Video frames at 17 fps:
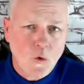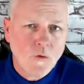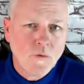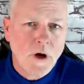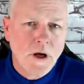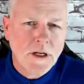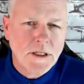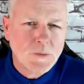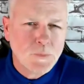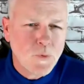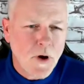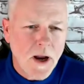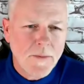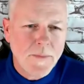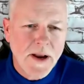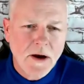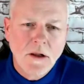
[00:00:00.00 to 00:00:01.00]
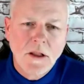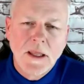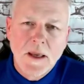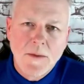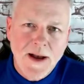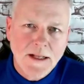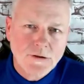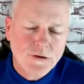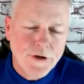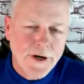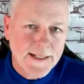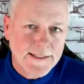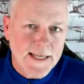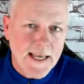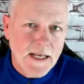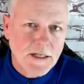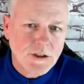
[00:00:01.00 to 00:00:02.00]
run, it's primarily about
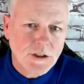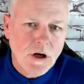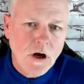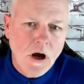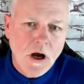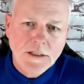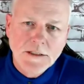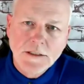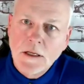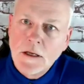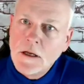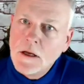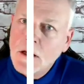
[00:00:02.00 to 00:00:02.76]
transaction cost.